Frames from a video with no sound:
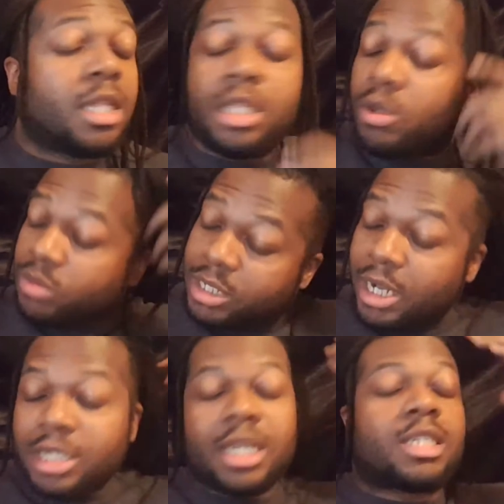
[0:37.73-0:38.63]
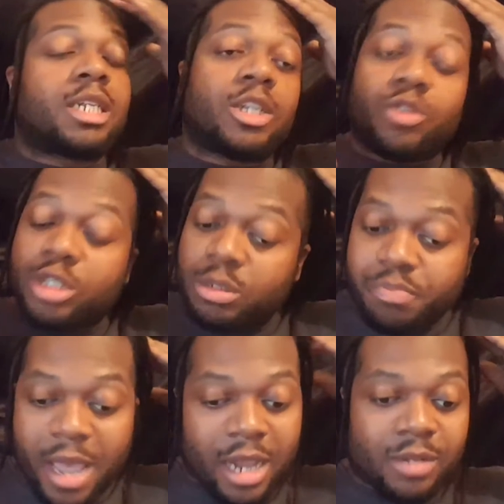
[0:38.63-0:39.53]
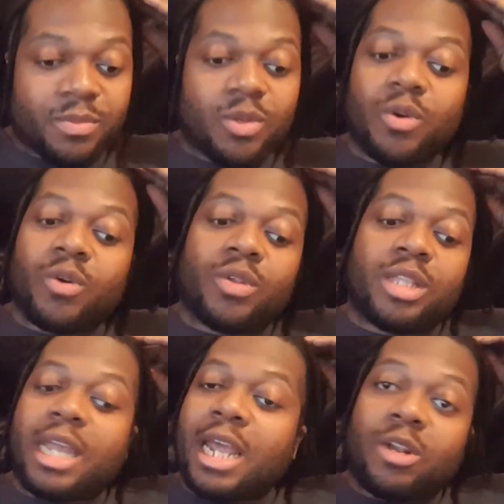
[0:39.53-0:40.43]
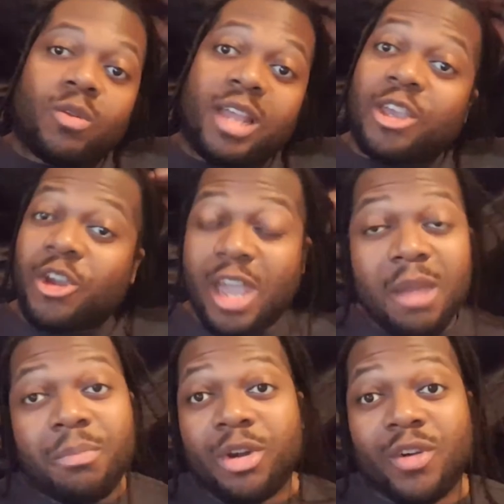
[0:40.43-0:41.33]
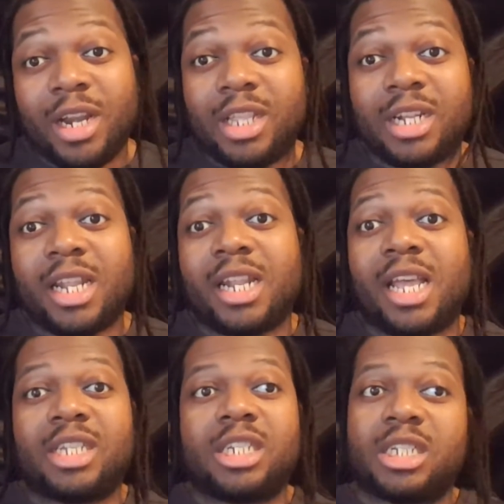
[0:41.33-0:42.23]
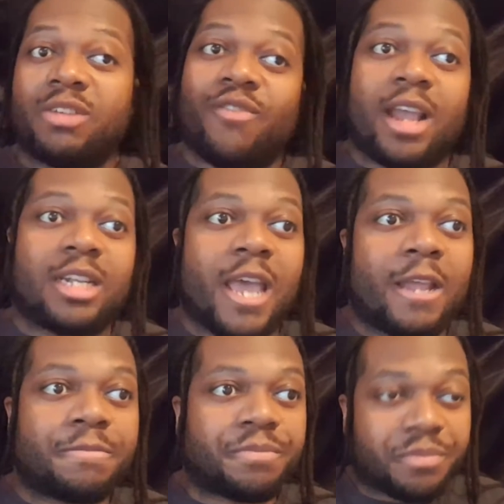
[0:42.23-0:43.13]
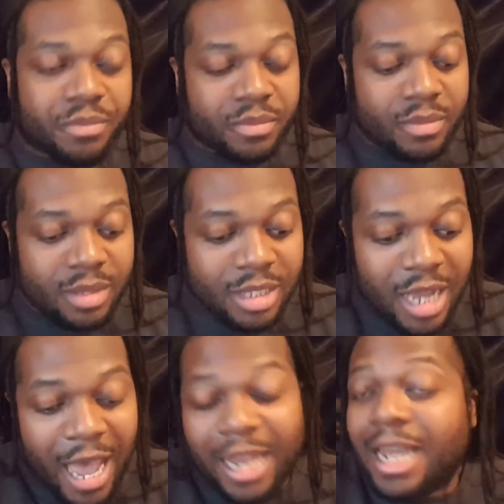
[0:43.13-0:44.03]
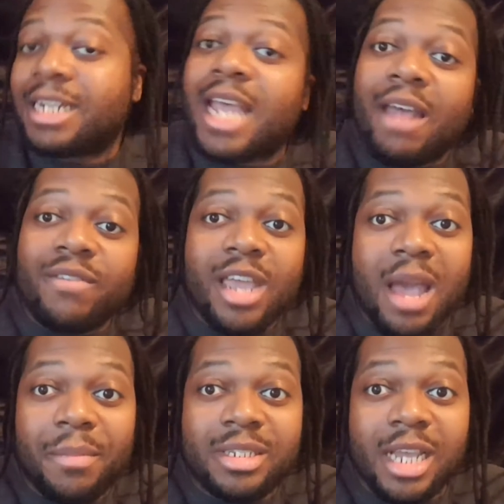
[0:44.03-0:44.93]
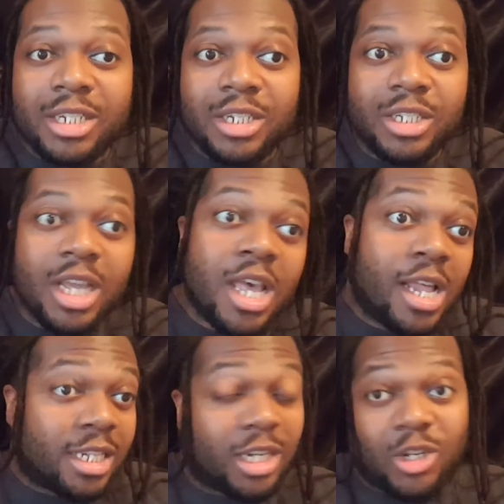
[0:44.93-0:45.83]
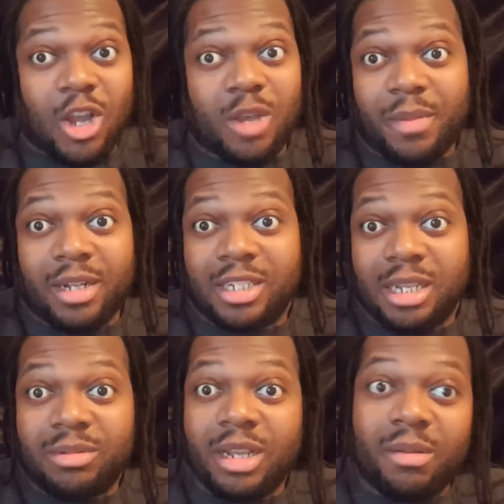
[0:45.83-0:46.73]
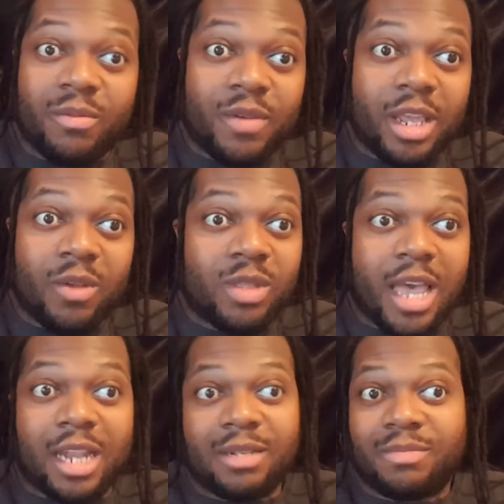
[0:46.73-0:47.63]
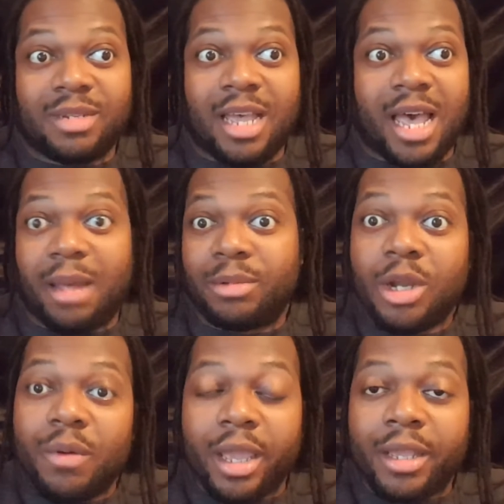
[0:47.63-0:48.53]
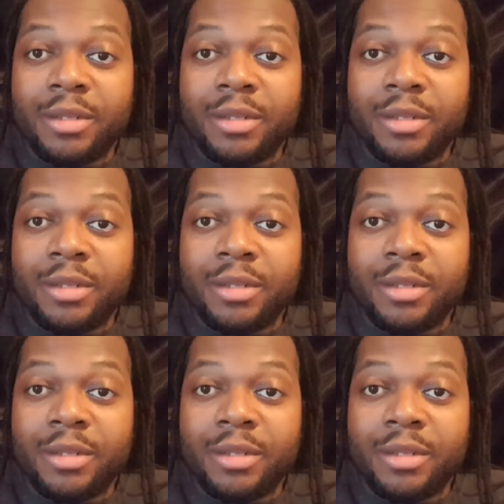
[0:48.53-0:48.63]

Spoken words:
Don't take this as a disrespect or that I don't like your input or anything like that. It's just the fact that I like to have the comment sections to talk about the subject of the video that I'm doing.